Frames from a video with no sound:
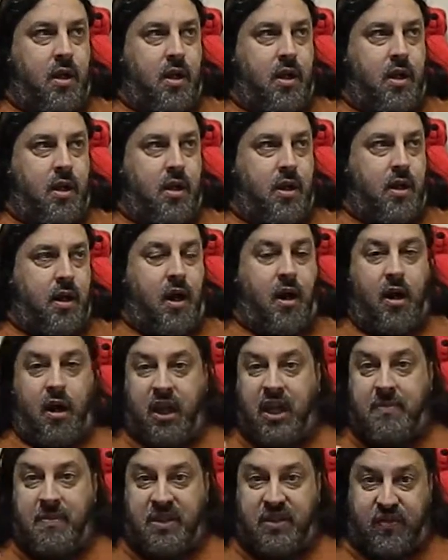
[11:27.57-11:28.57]
uh,
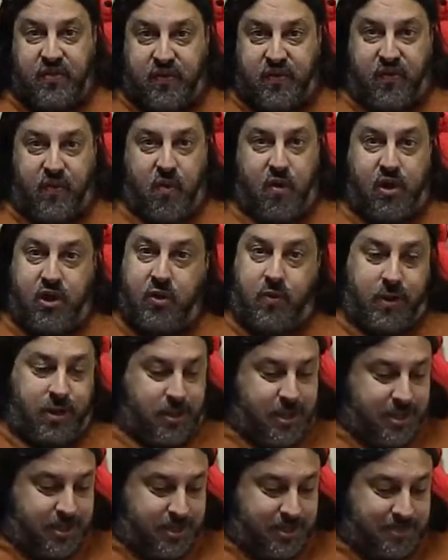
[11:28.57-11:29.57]
arguments for
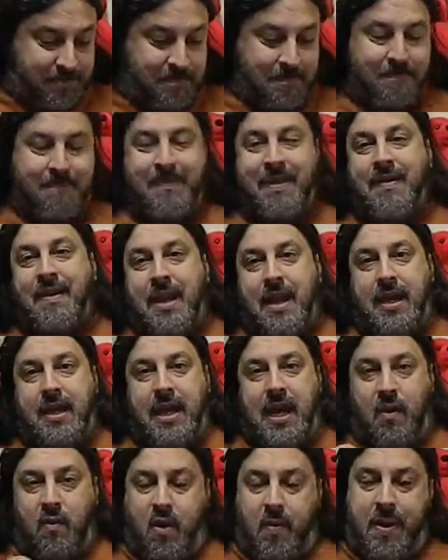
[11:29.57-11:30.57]
doing this,
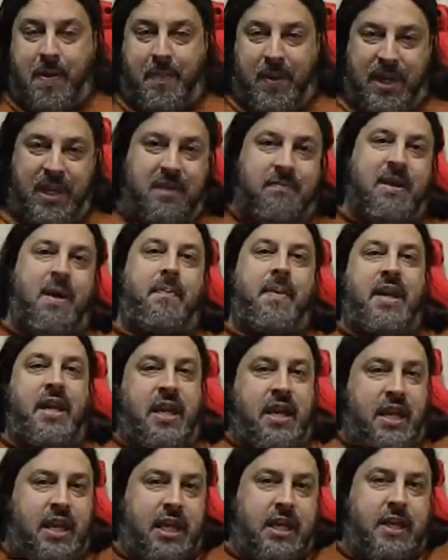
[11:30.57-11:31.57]
and I will be bringing them up
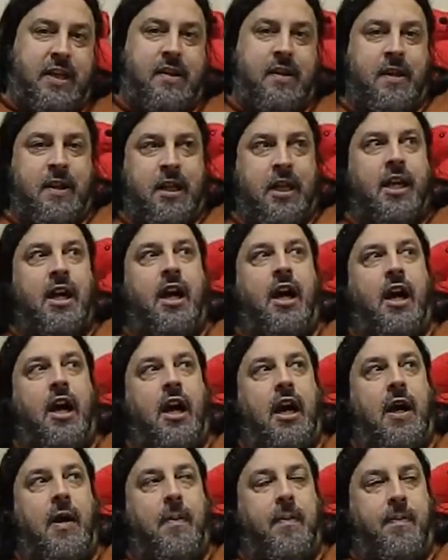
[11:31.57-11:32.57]
in
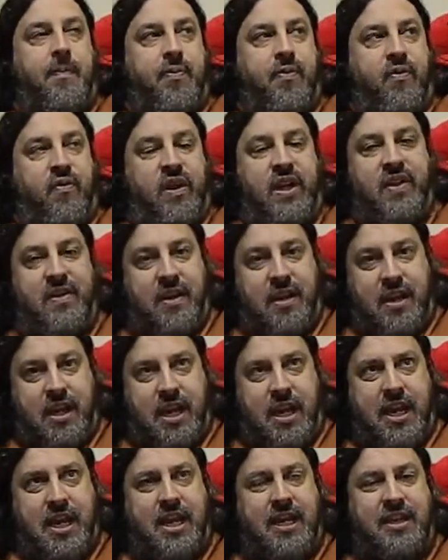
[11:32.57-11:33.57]
uh, pre
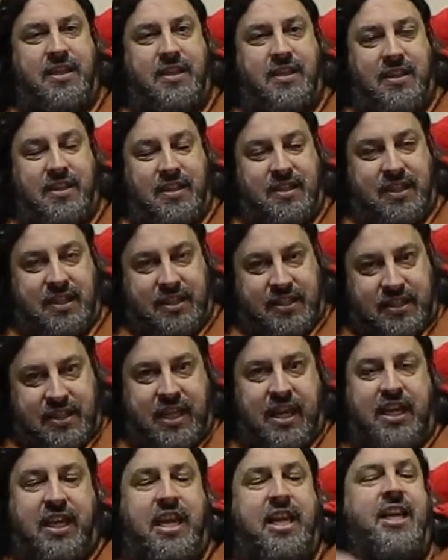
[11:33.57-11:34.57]
in
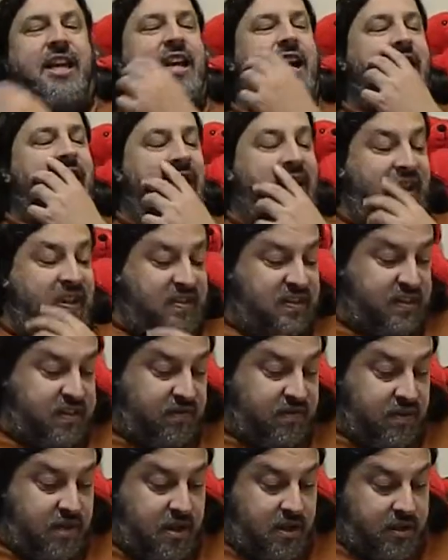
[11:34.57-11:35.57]
succeeding uh,
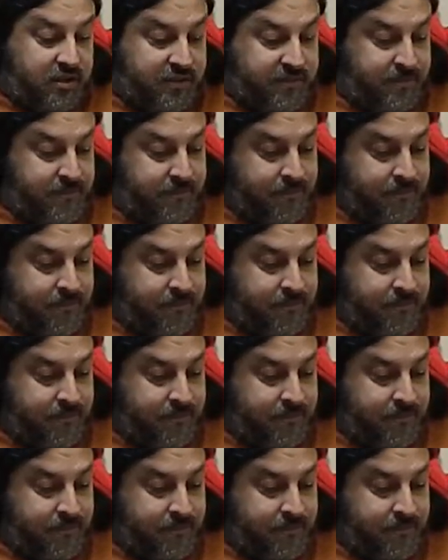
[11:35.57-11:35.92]
InstaVlogs.